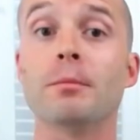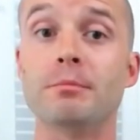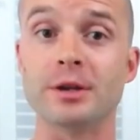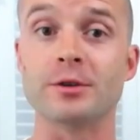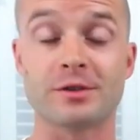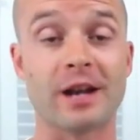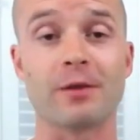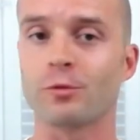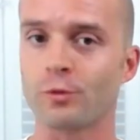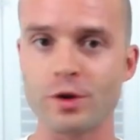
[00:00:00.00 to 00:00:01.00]
beers that
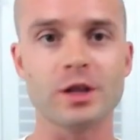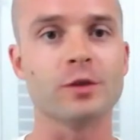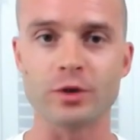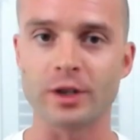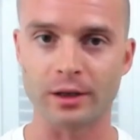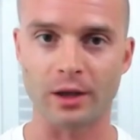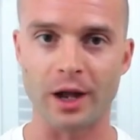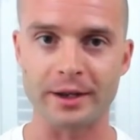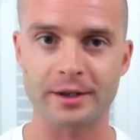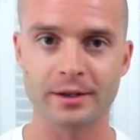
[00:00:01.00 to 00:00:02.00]
I really, really
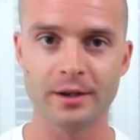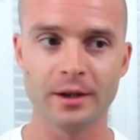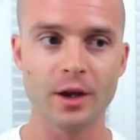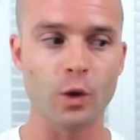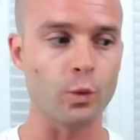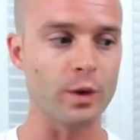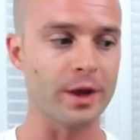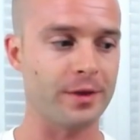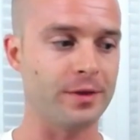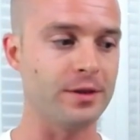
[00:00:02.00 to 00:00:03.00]
like
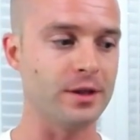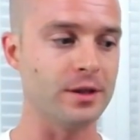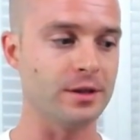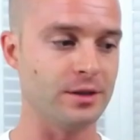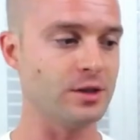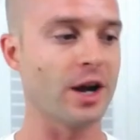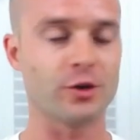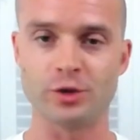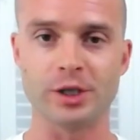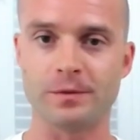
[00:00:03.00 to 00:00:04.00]
with the
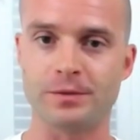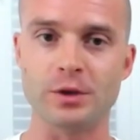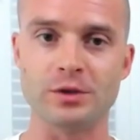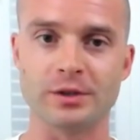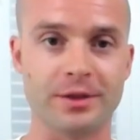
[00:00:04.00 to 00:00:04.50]
nitrogen infusion.